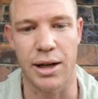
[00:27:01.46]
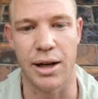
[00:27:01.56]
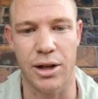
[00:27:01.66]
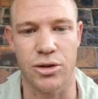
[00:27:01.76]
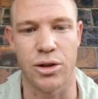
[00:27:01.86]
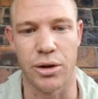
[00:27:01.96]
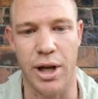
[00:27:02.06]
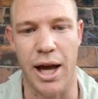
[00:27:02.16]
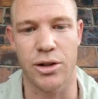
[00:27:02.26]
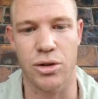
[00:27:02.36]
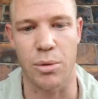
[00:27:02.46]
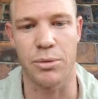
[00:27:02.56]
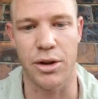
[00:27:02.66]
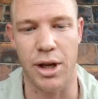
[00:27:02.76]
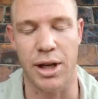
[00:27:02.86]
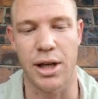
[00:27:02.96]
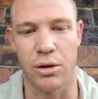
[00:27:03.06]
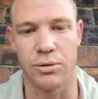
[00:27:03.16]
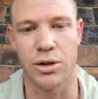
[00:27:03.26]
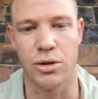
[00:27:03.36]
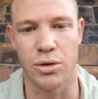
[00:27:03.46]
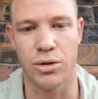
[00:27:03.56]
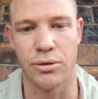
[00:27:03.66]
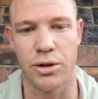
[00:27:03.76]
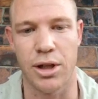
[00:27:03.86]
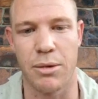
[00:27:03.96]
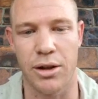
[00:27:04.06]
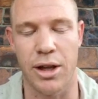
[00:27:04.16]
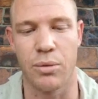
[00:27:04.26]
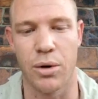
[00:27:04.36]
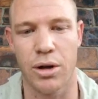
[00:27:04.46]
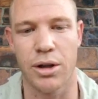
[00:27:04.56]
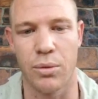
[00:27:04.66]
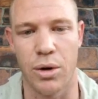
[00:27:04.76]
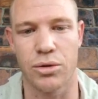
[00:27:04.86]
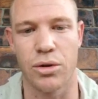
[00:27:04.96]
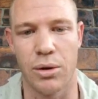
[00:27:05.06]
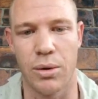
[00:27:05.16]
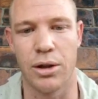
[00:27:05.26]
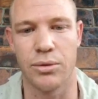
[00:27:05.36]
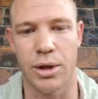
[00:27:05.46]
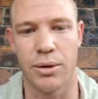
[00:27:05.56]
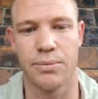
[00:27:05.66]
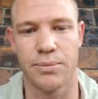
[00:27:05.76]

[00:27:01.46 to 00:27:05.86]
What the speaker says: an extra little cash crop that they can get off it too. So if you can make that work, that works really well as well.